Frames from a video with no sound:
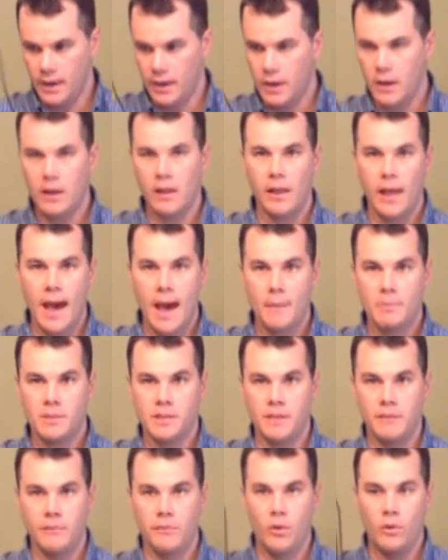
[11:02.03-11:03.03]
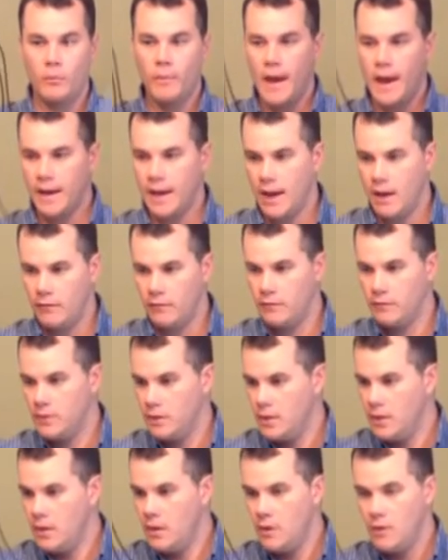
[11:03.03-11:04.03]
to collapse and fold back out
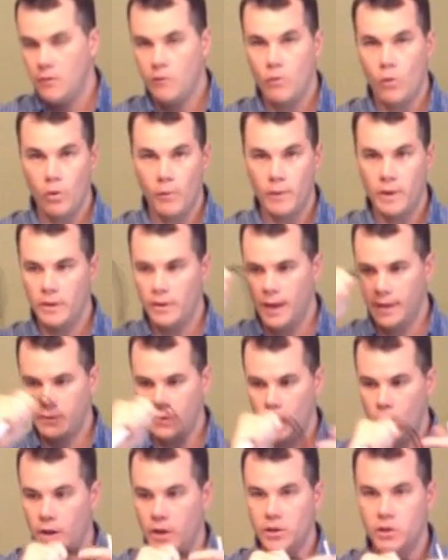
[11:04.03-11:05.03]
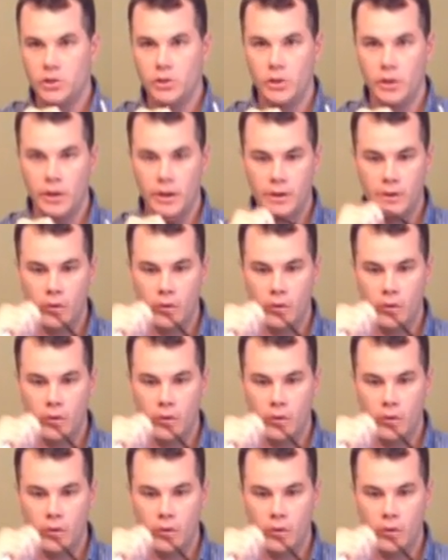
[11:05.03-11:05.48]
for me like the way it should.